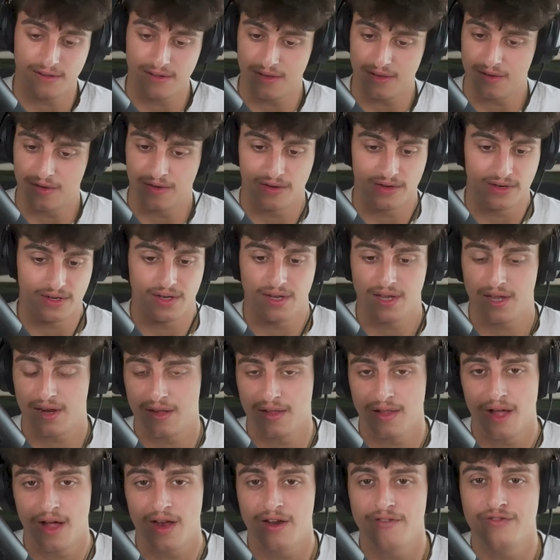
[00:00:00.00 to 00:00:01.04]
then you're going to get a
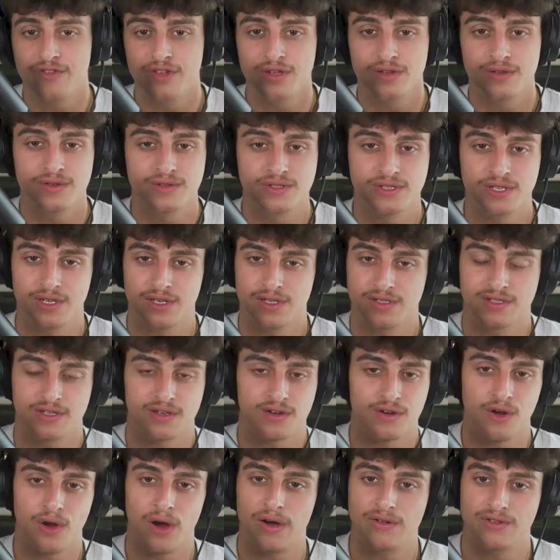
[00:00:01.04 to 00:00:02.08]
lot of views and it's
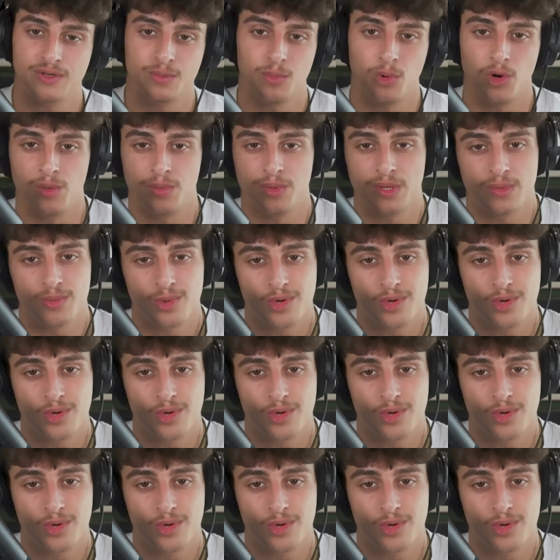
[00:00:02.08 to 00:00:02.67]
going to go out to more people.